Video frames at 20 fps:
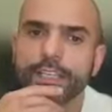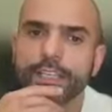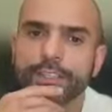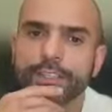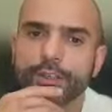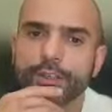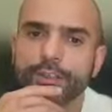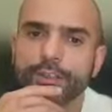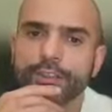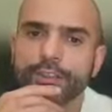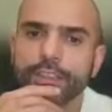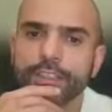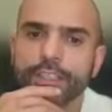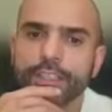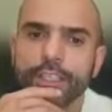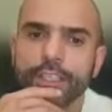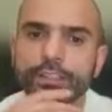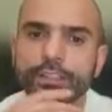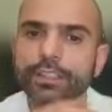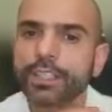So,
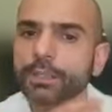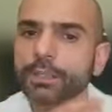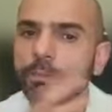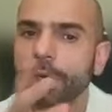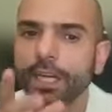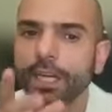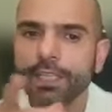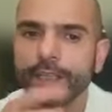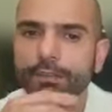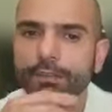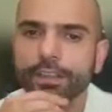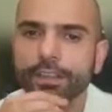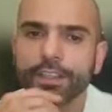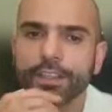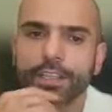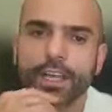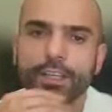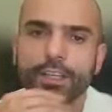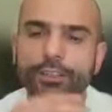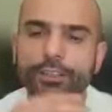despite
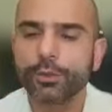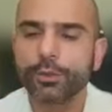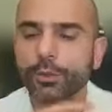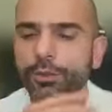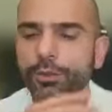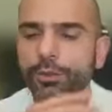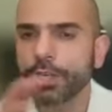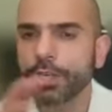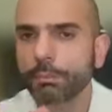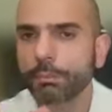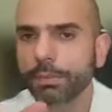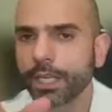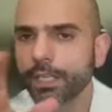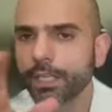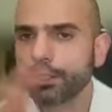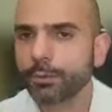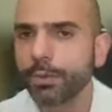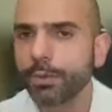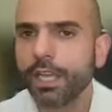everything else and all the complaints